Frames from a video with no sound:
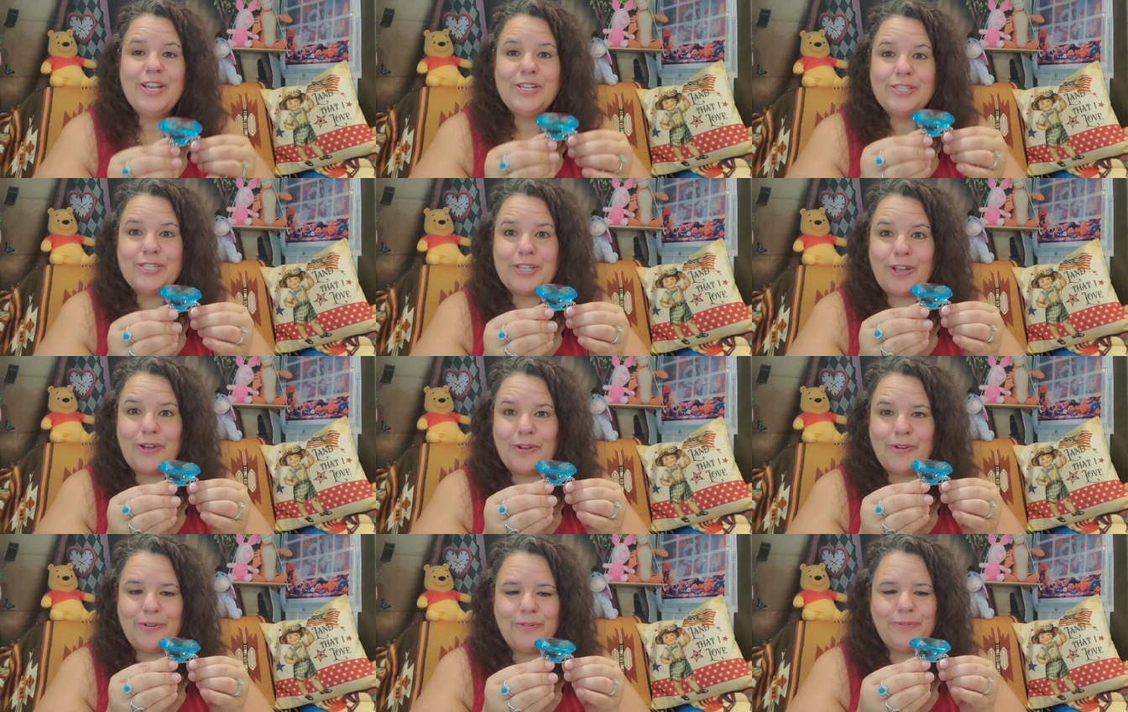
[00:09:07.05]

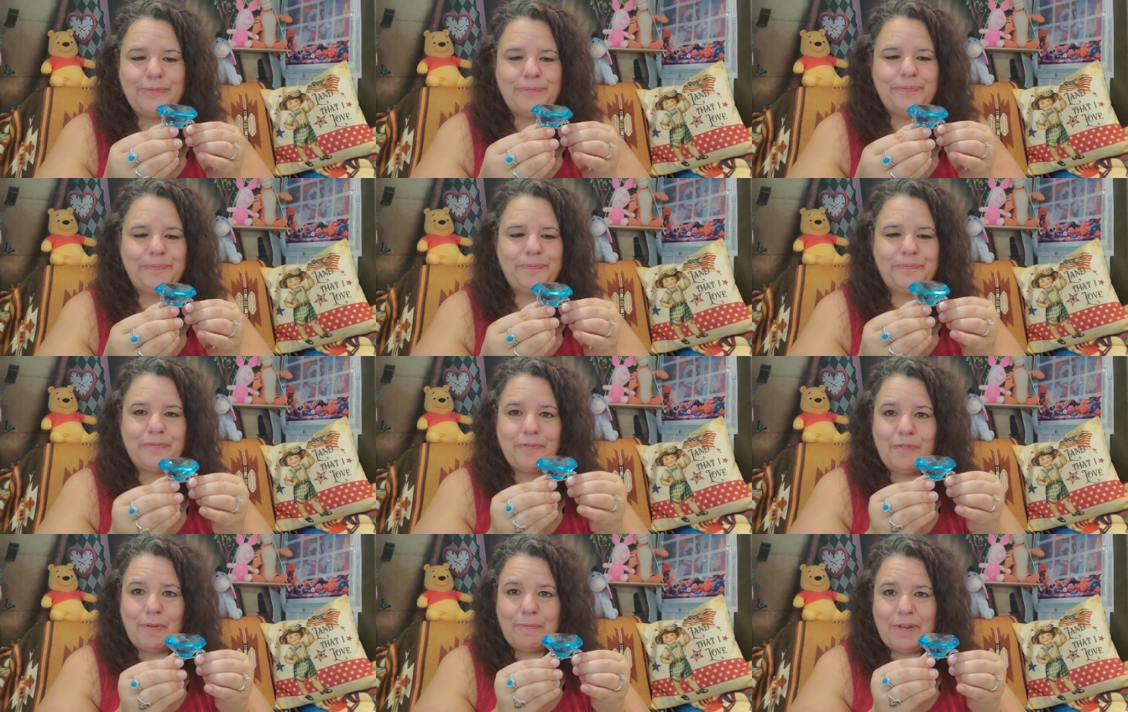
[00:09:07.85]
So
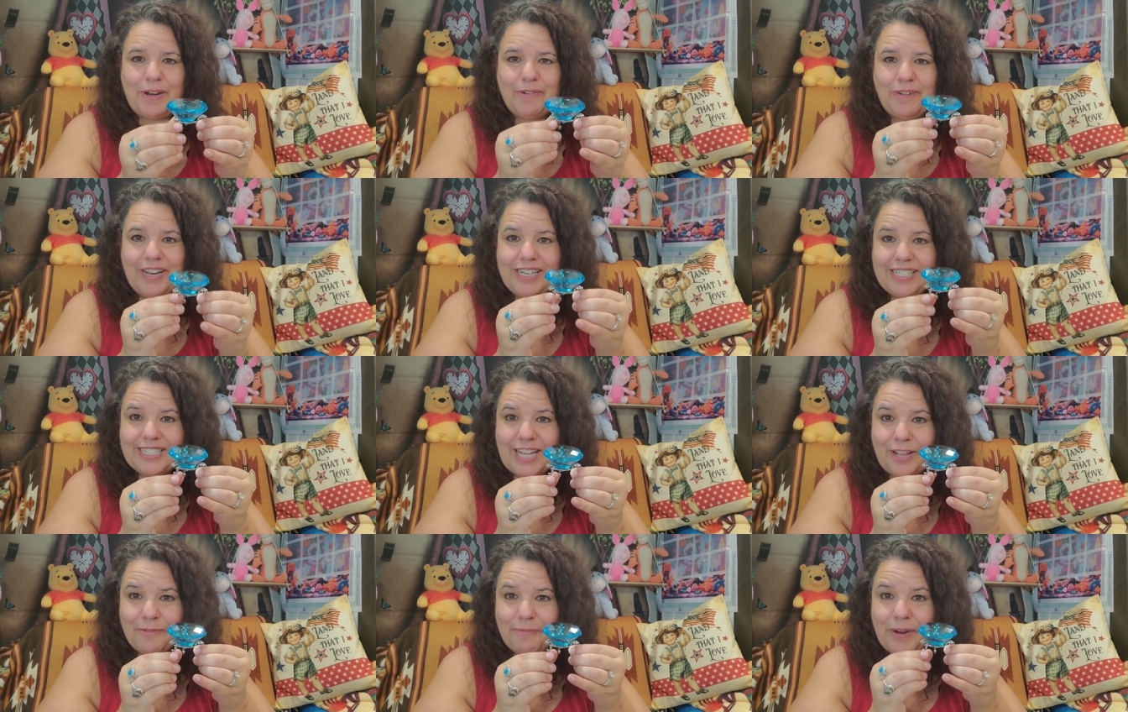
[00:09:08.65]
what better way to
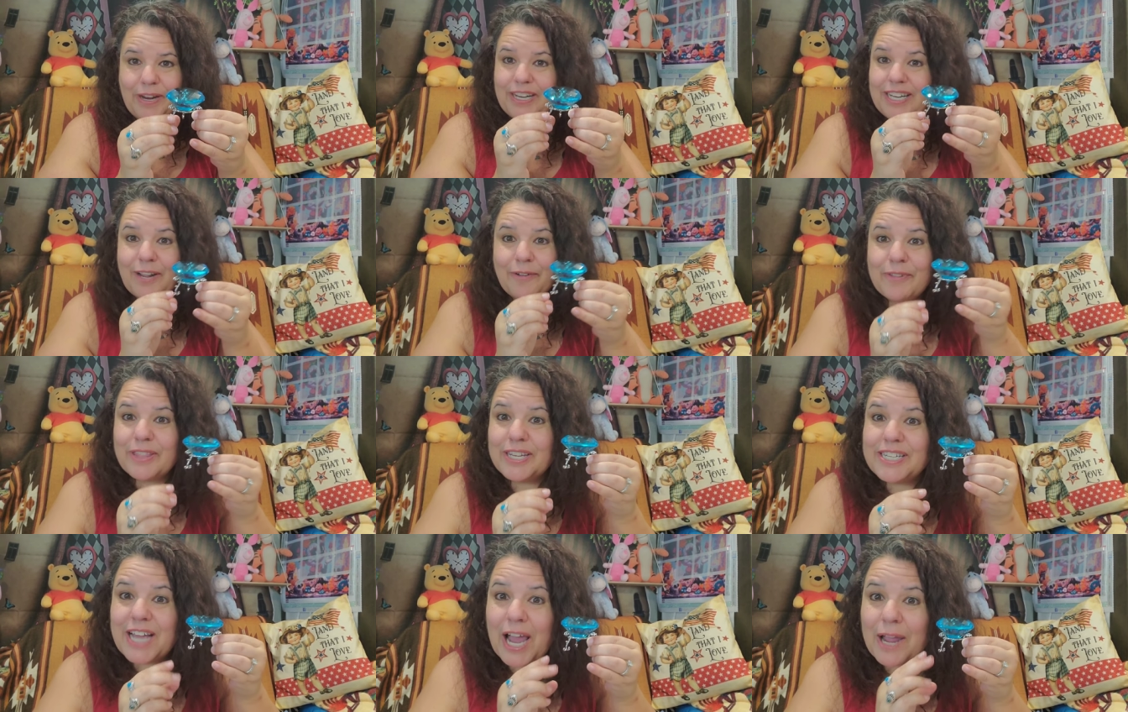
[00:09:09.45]
celebrate than with
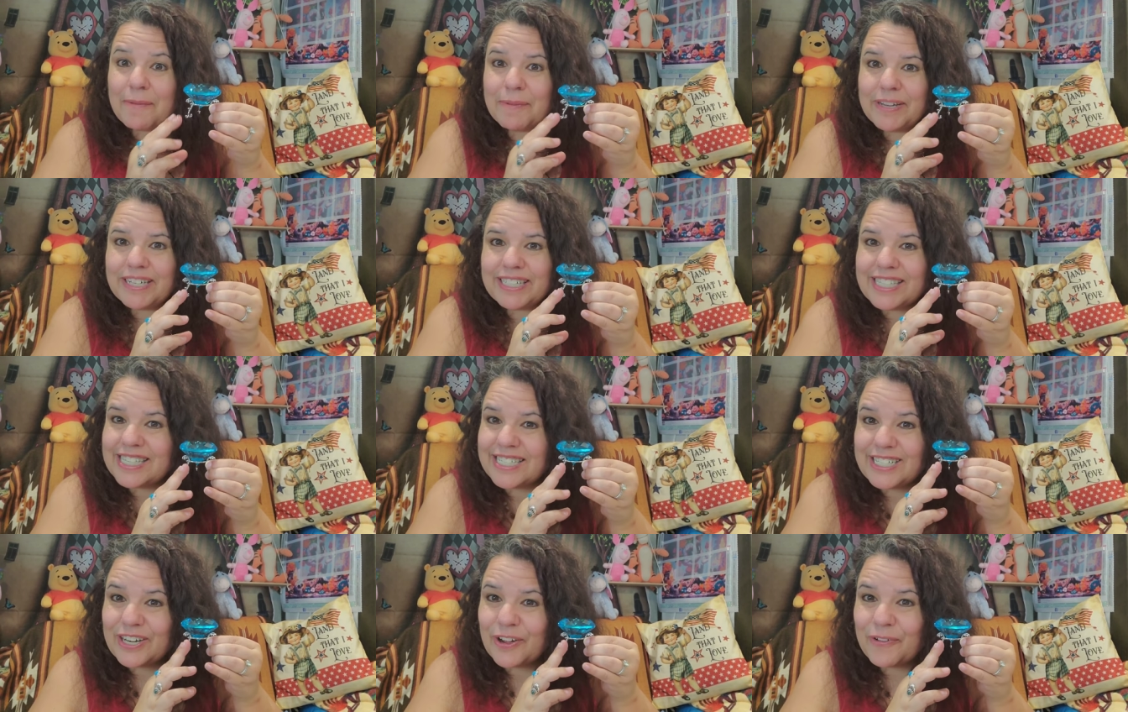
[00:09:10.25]
a diamond?
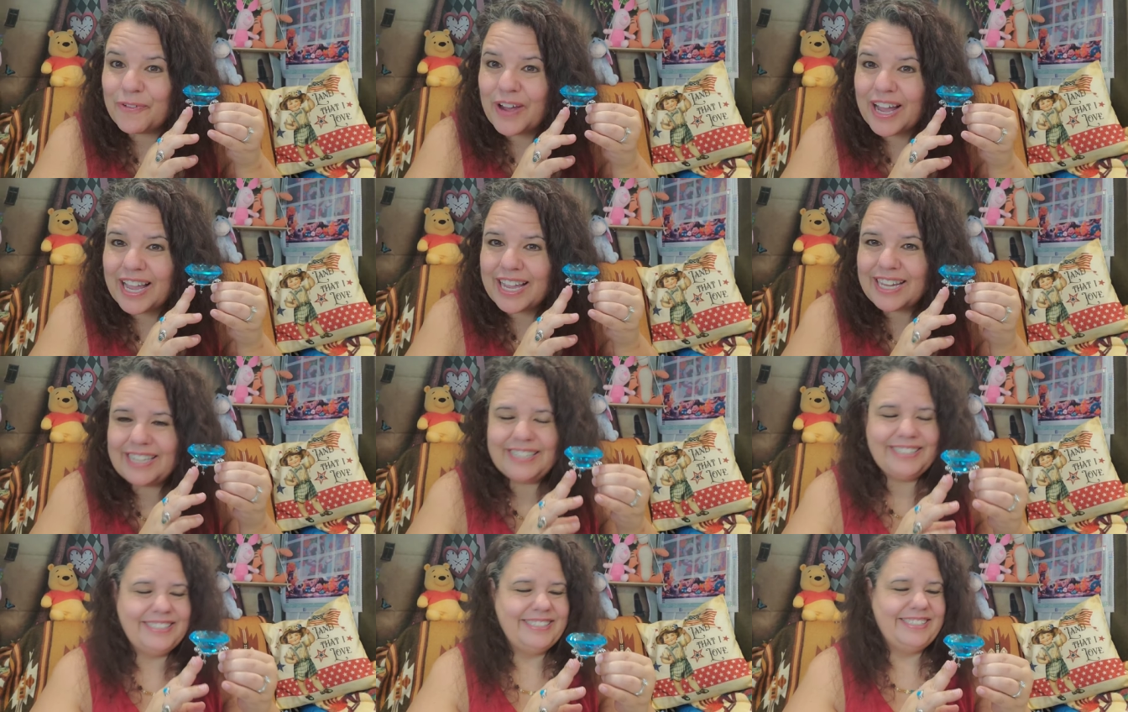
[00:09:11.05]
Because you know why?
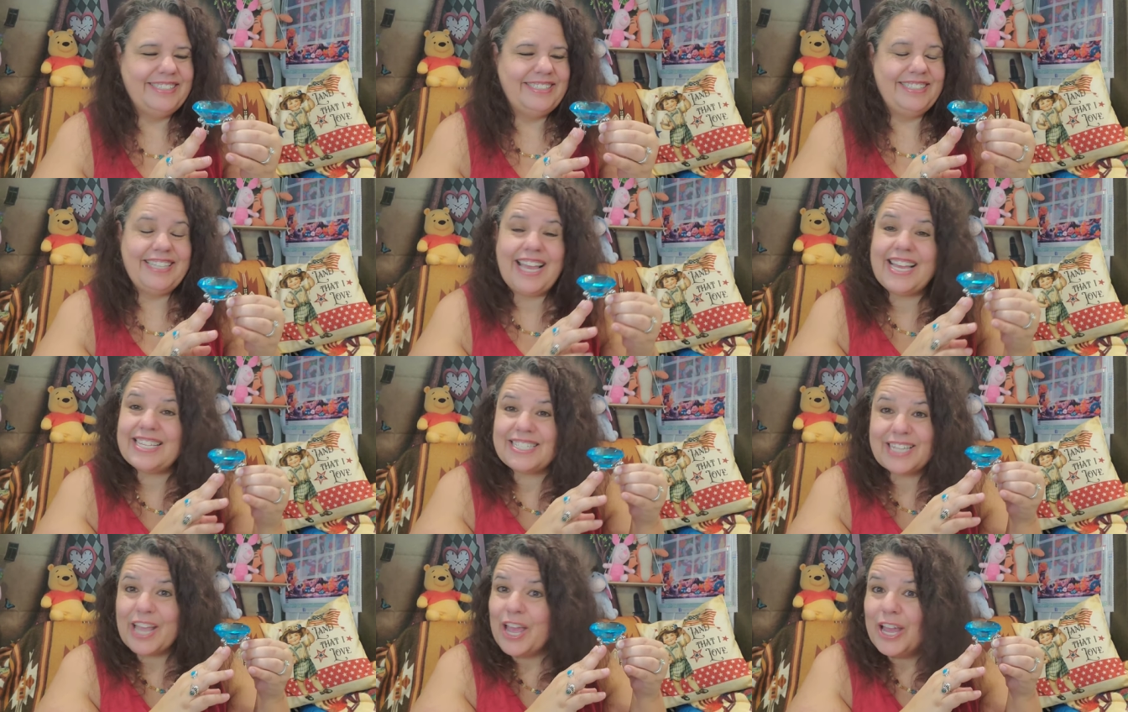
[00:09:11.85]

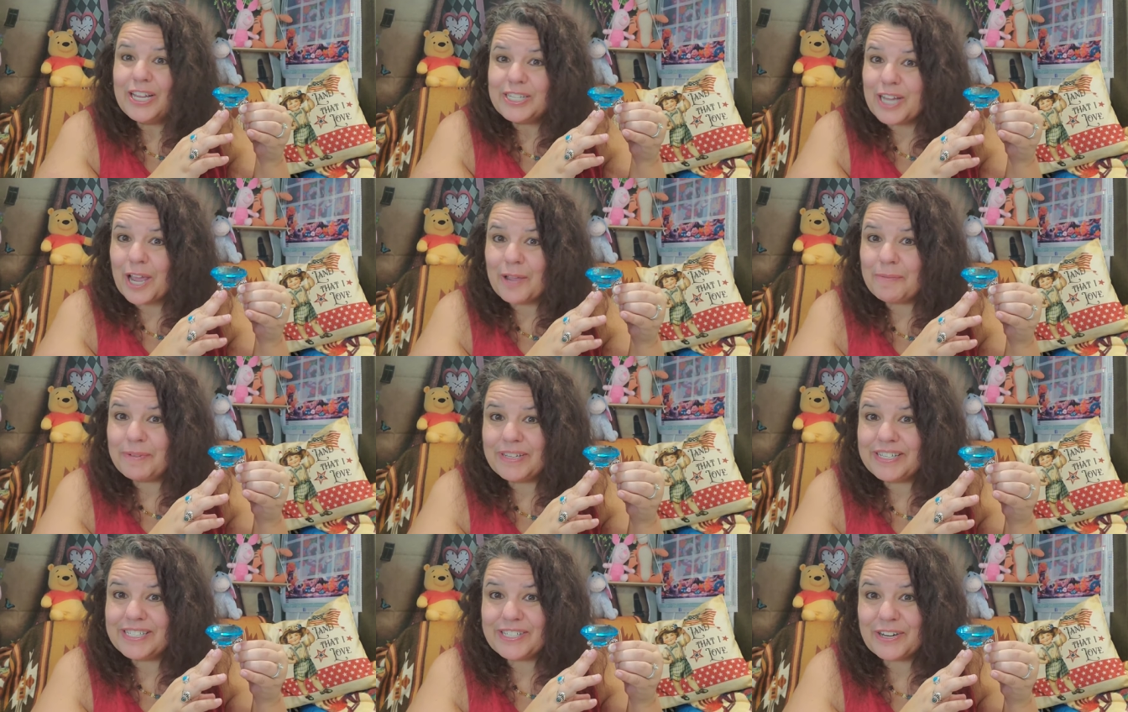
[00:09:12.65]
Yes,
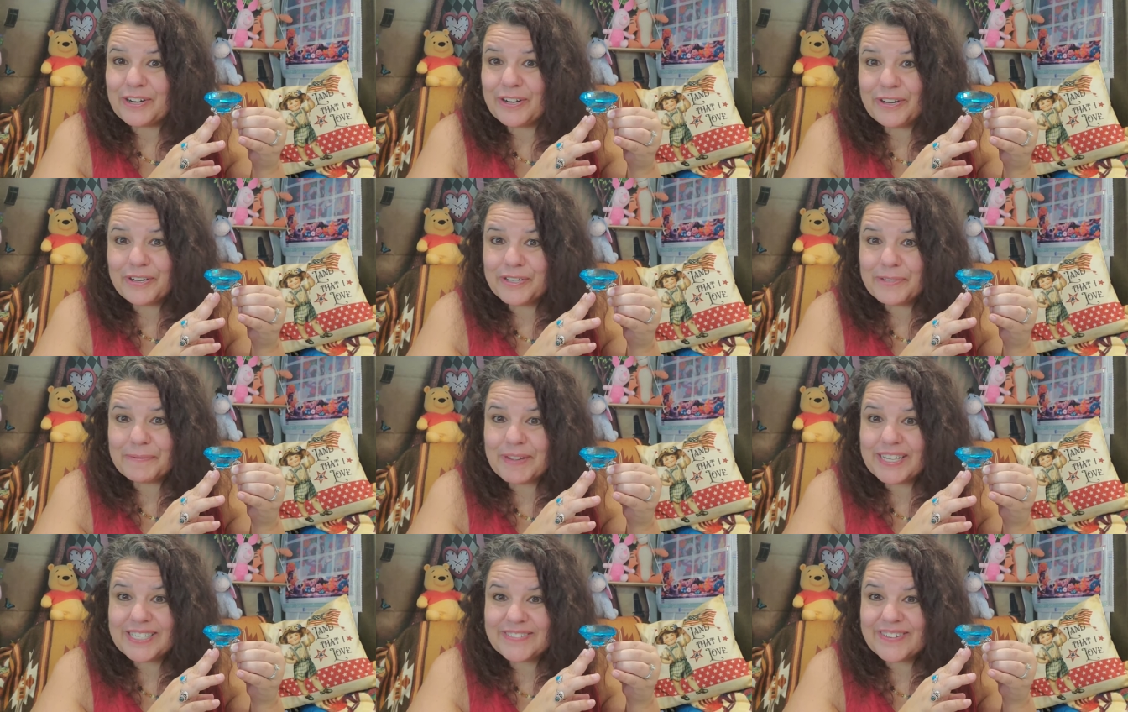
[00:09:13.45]
diamonds are a girl's
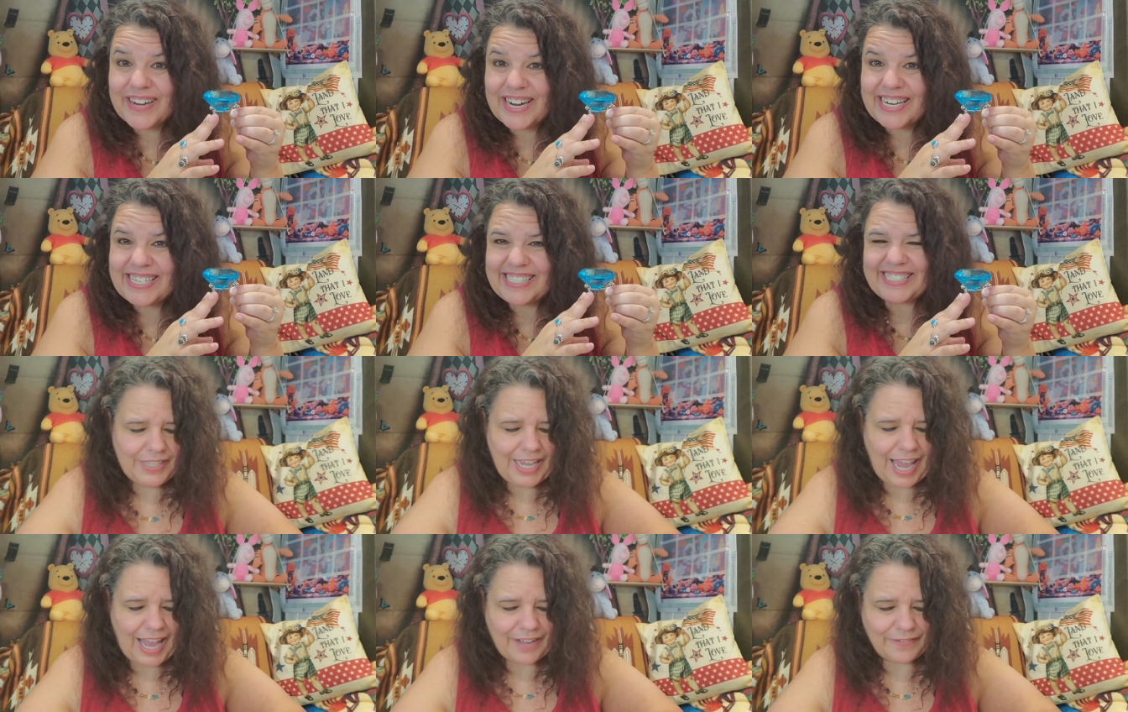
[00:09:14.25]
best friend.
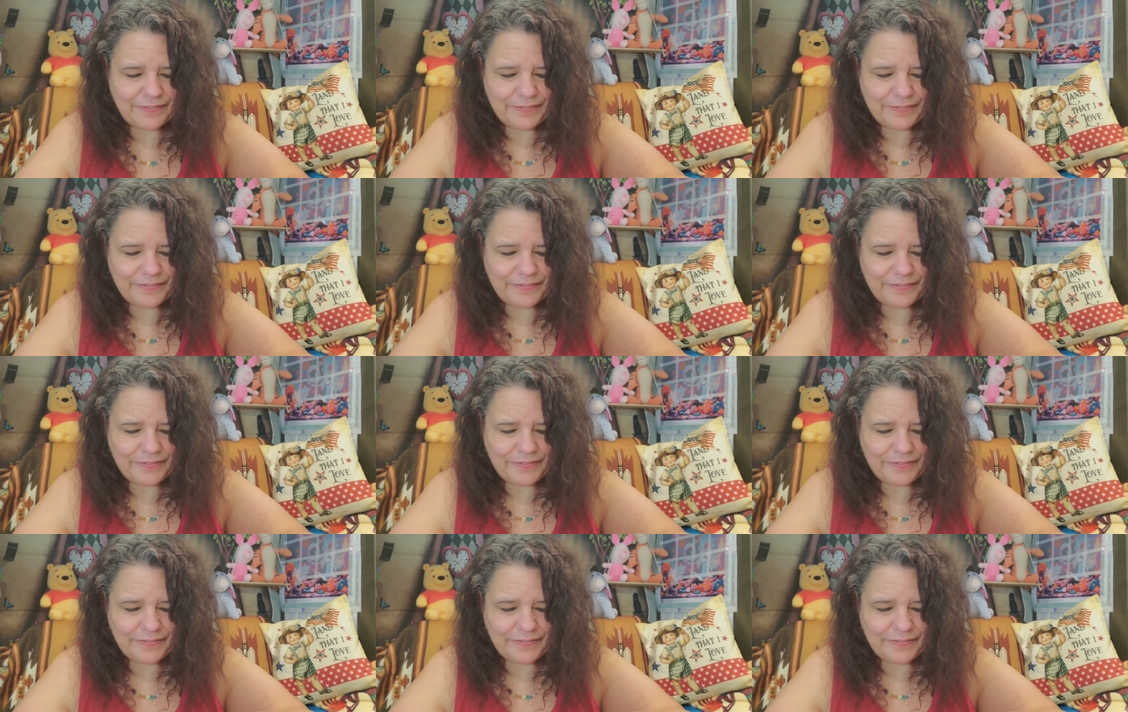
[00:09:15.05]
Yeah.